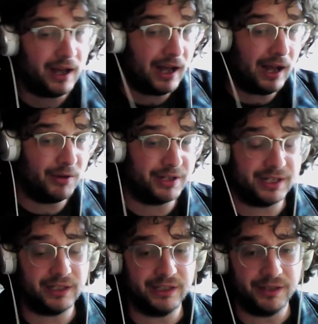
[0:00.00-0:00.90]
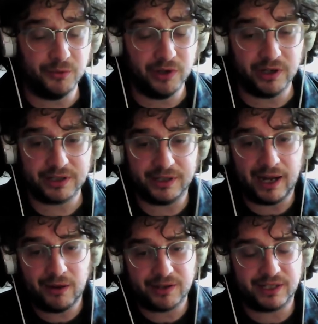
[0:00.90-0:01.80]
how exactly it works and
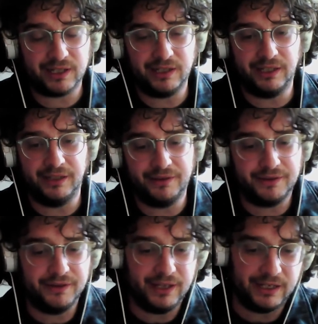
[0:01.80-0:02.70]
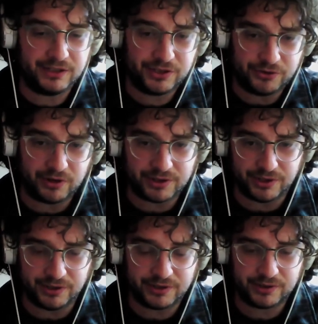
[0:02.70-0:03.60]
how exactly it
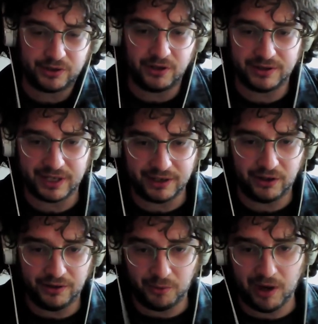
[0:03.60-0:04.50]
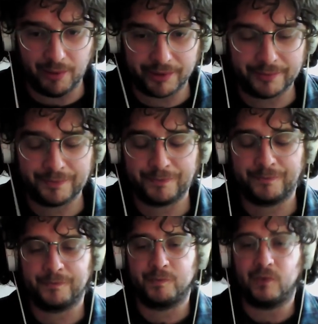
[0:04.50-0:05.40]
structures content on the web.
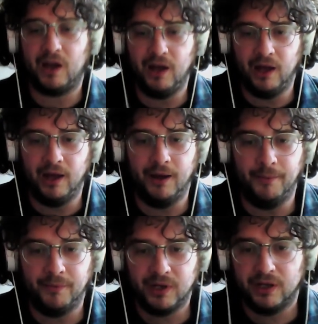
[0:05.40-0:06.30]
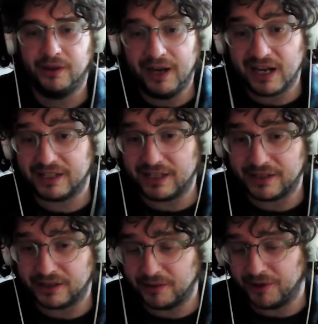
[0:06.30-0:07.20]
Um, the next lesson
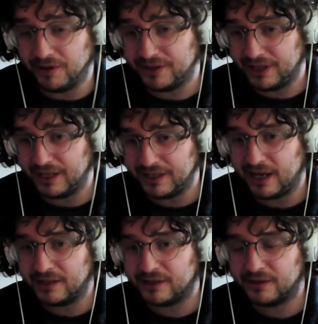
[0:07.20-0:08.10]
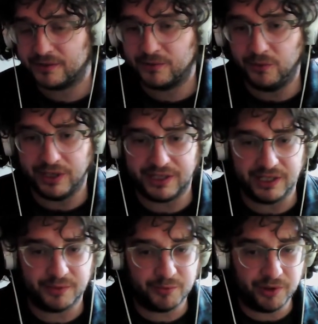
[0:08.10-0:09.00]
is going to be on CSS, which
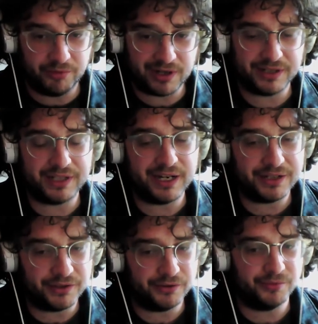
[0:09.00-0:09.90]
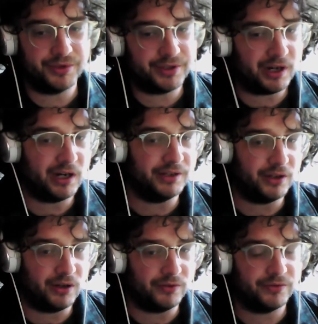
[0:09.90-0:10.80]
is the presentational side
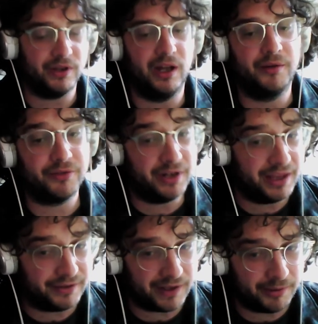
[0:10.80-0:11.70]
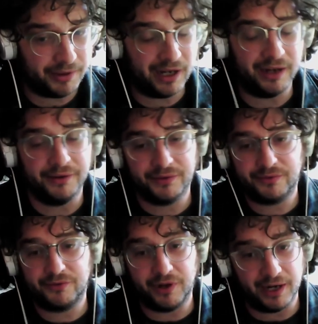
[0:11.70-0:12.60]
of uh, front-end development and
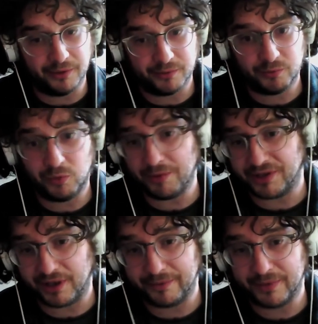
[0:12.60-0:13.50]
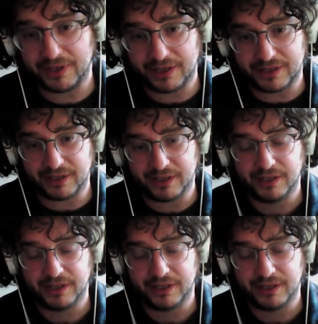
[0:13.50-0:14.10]
front-end website, essentially.